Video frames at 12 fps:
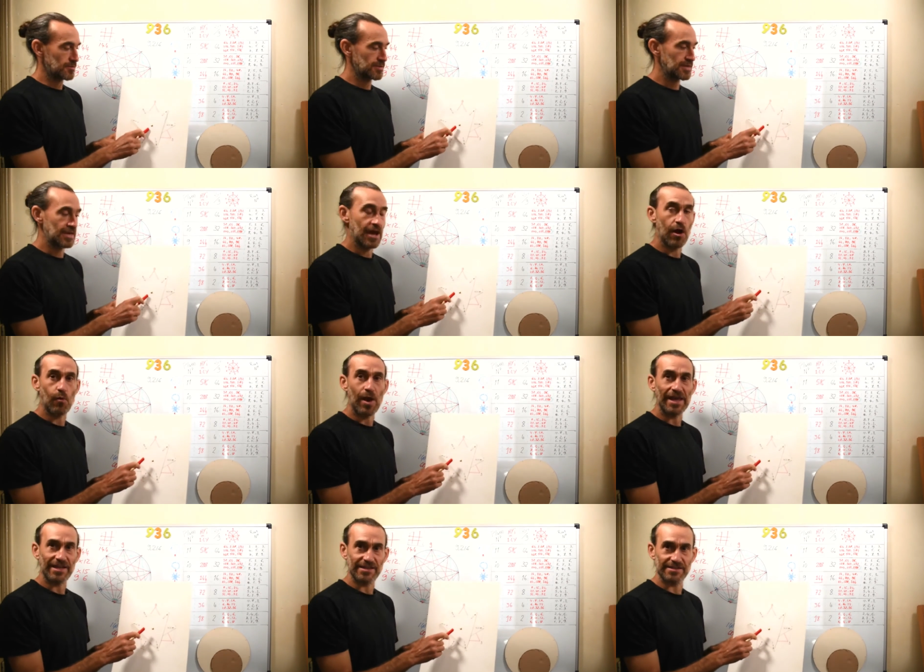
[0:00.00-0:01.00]
the
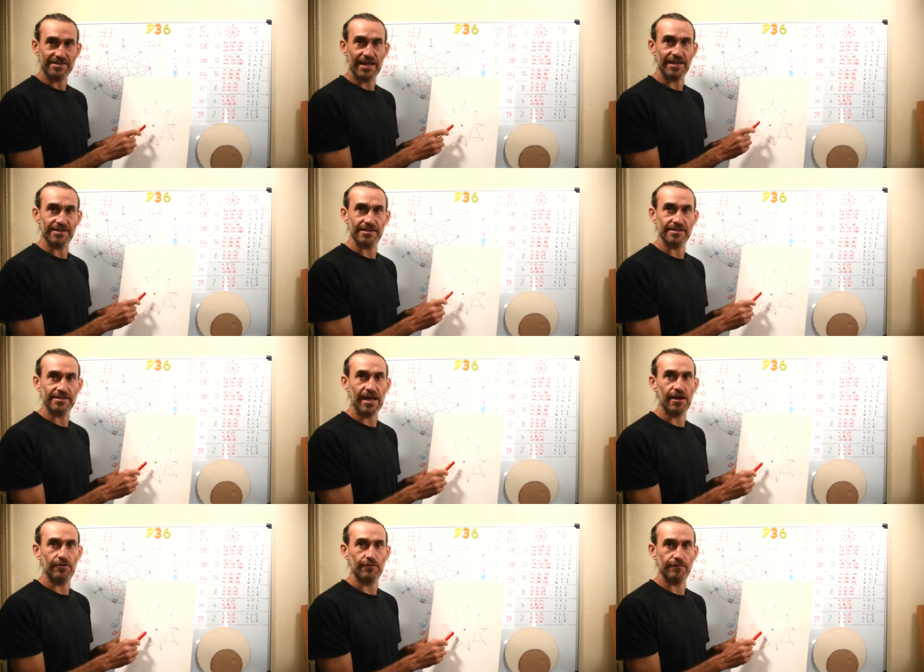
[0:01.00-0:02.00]
awakened state
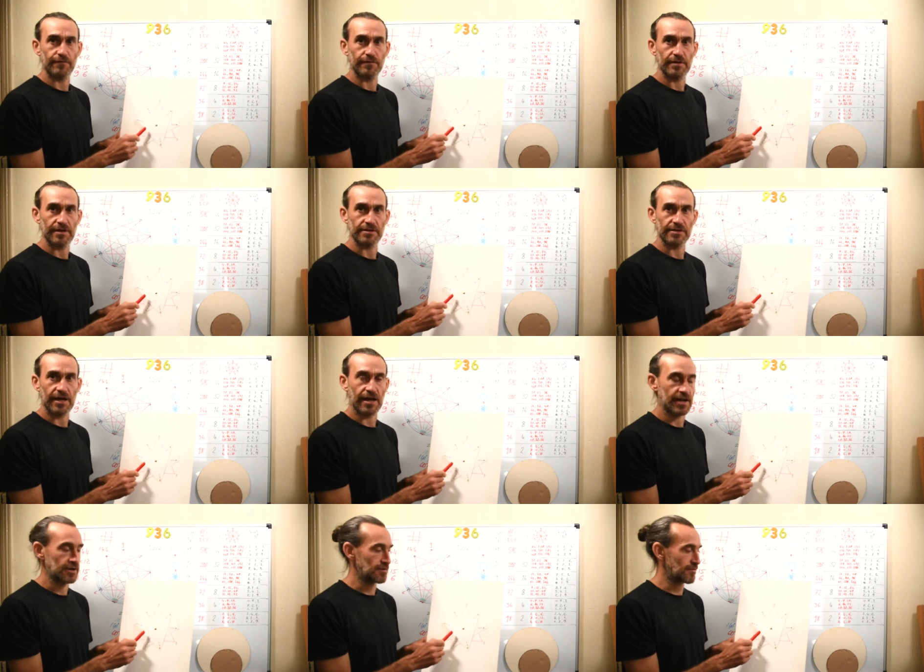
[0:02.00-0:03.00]
itself is
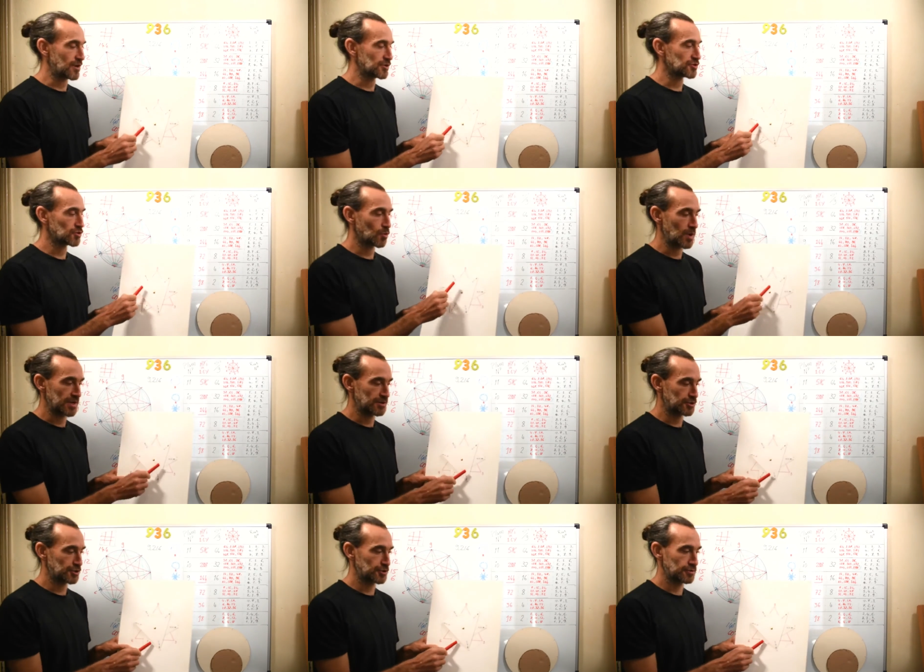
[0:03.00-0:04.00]
kind of a
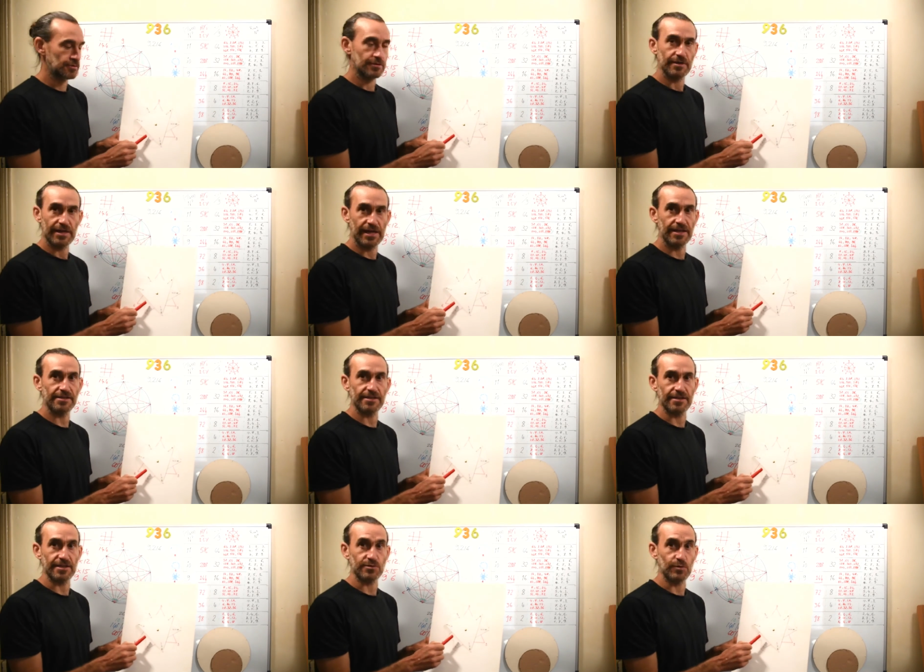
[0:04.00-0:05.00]
switch
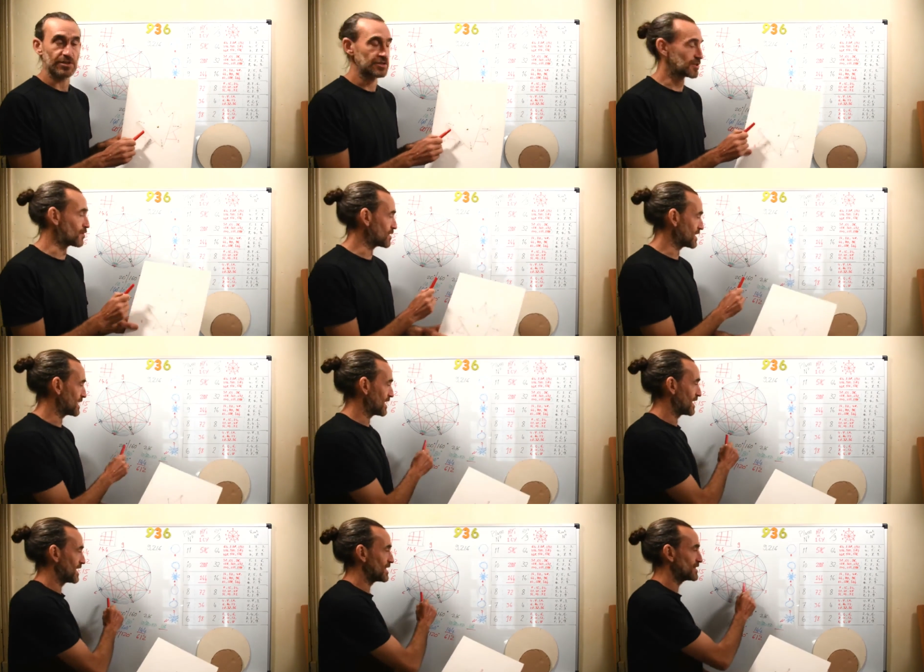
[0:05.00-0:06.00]
into this, which is
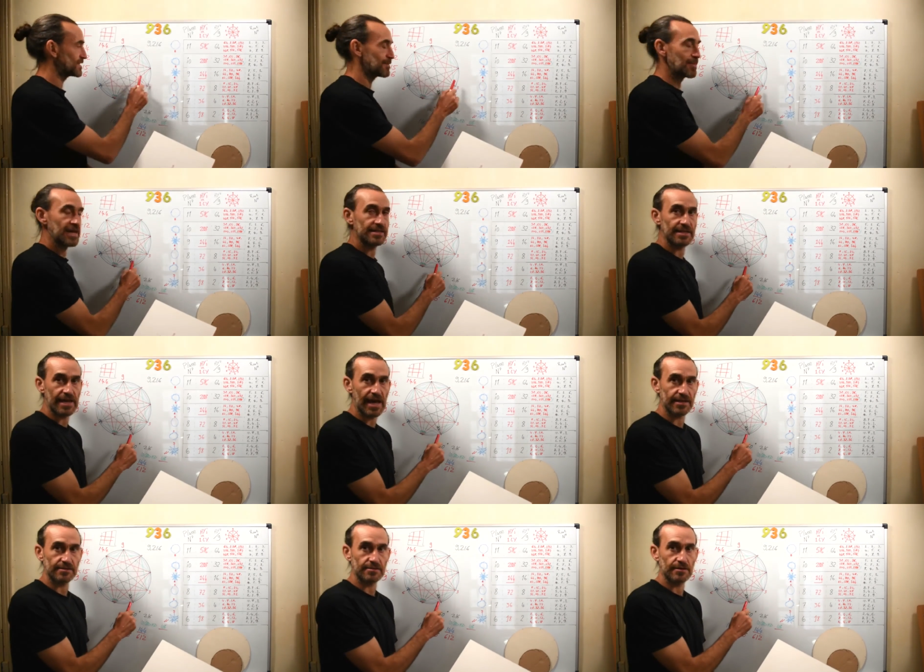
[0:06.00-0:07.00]
only intimated
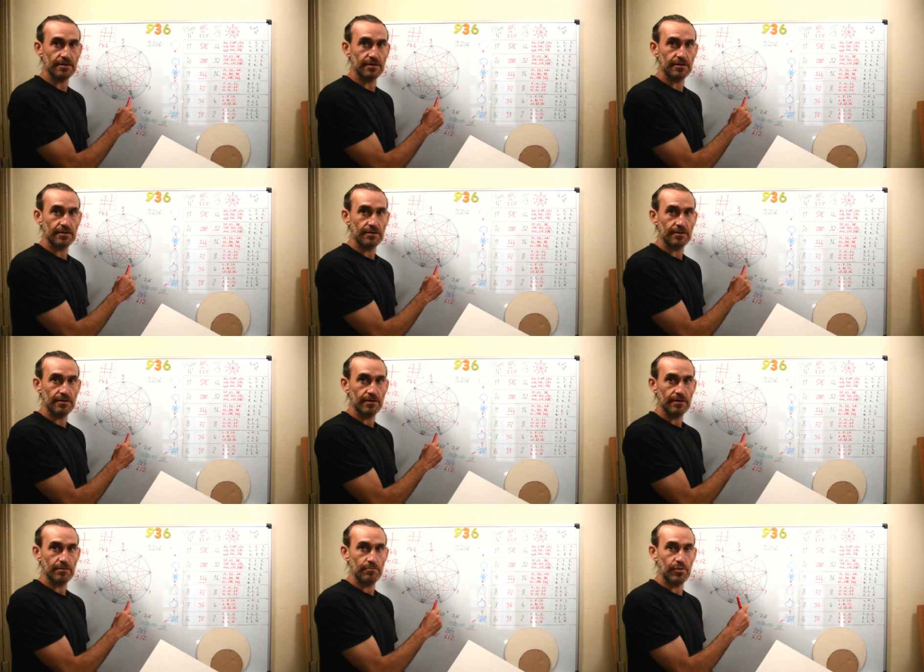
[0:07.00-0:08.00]
at,
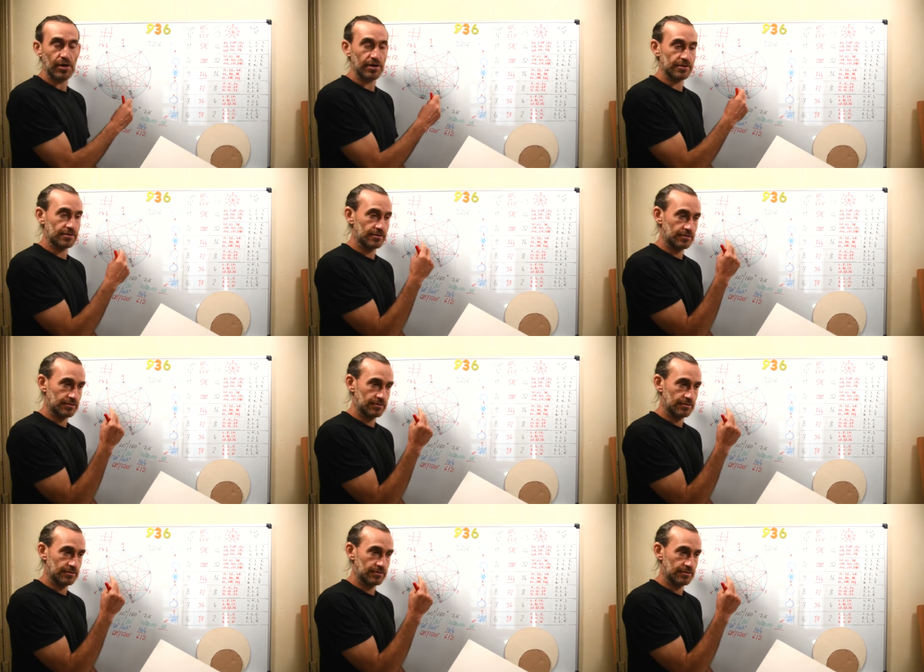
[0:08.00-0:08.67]
but